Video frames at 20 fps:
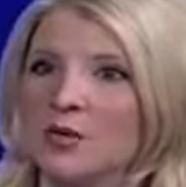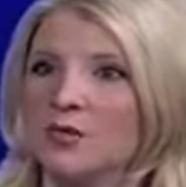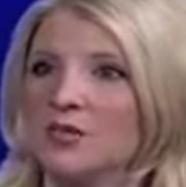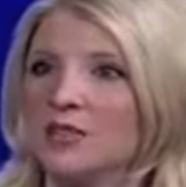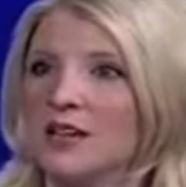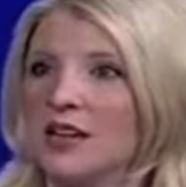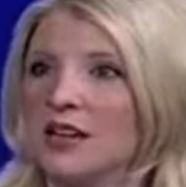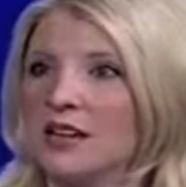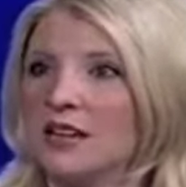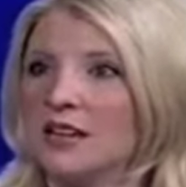there
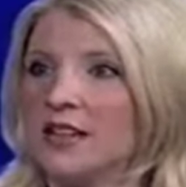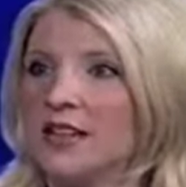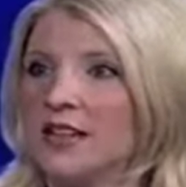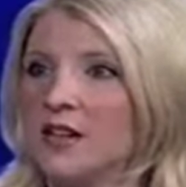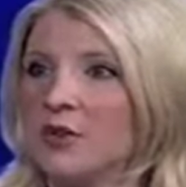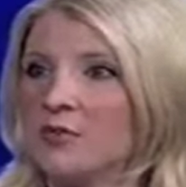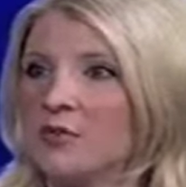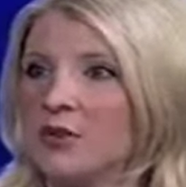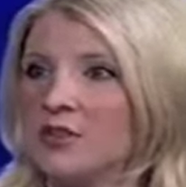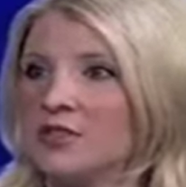was not a
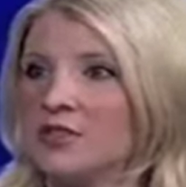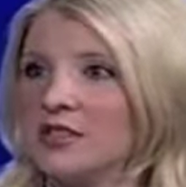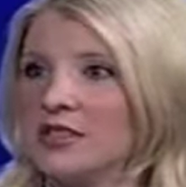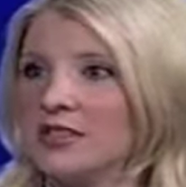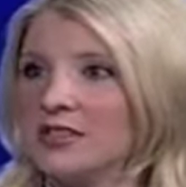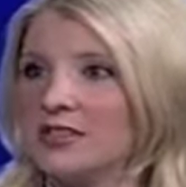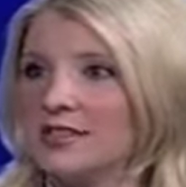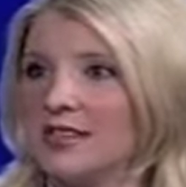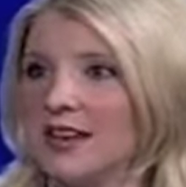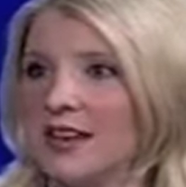cleanup
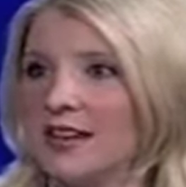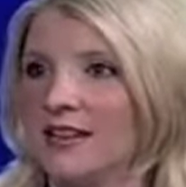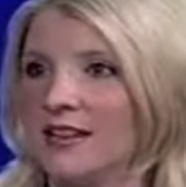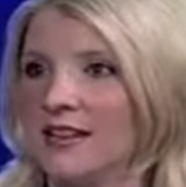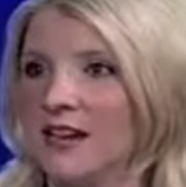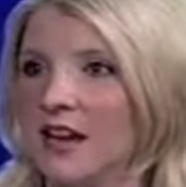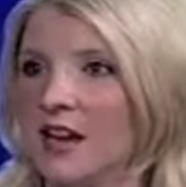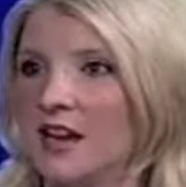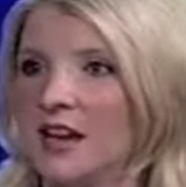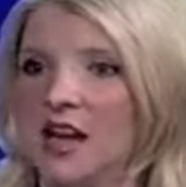person in sight.
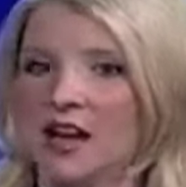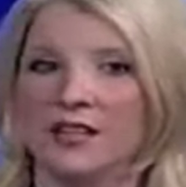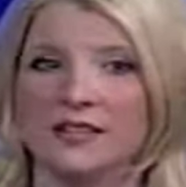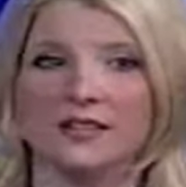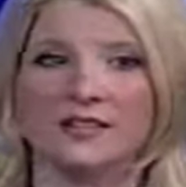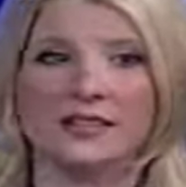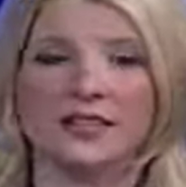Not a